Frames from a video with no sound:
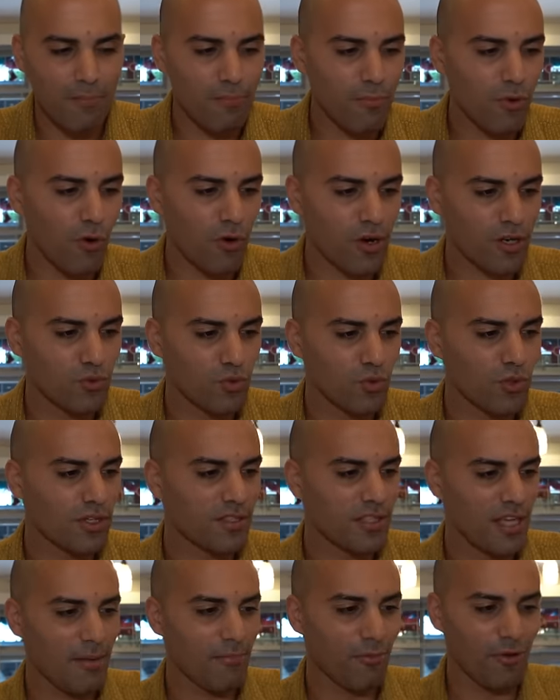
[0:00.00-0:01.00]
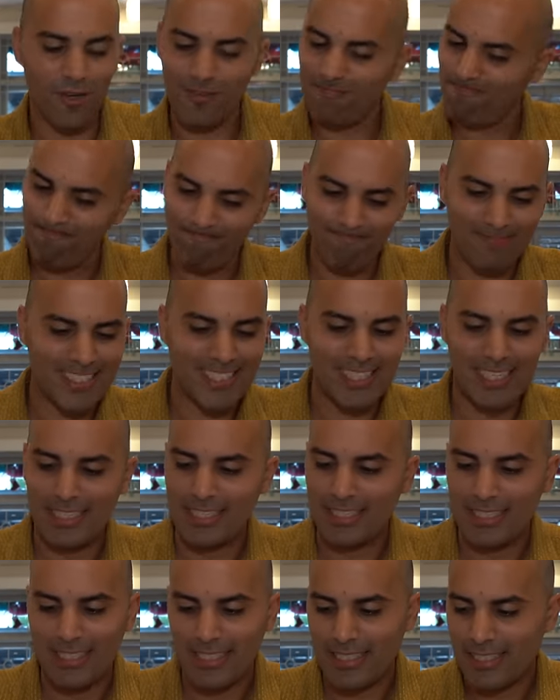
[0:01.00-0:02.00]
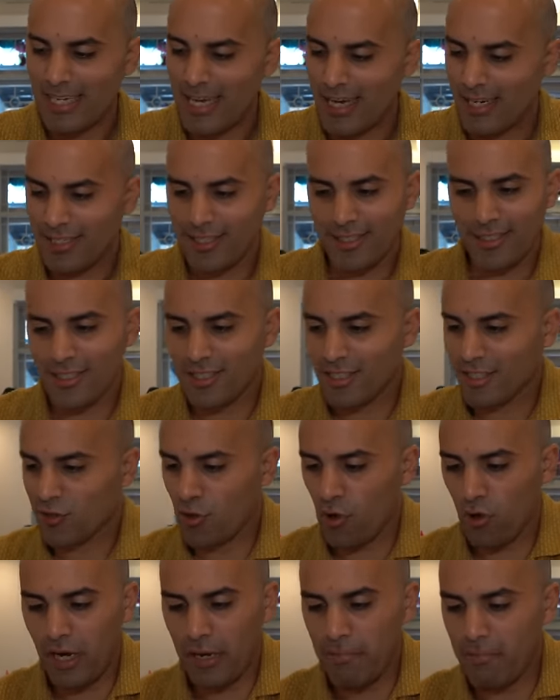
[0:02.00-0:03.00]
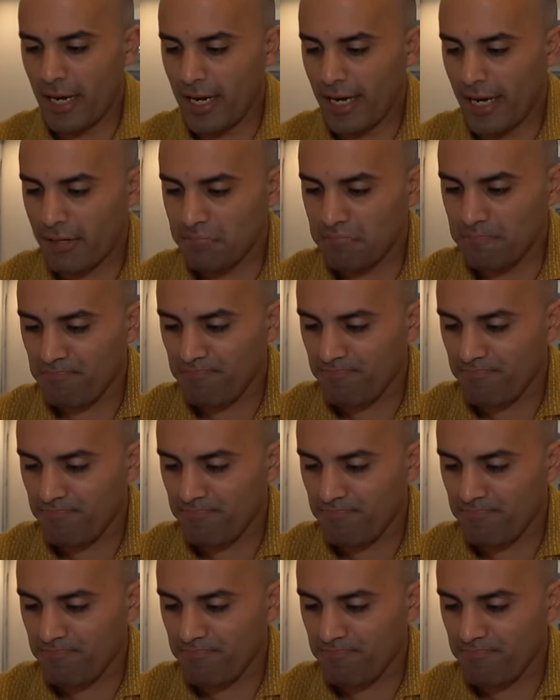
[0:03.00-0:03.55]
brought it to the table. Yeah, this is calling my name.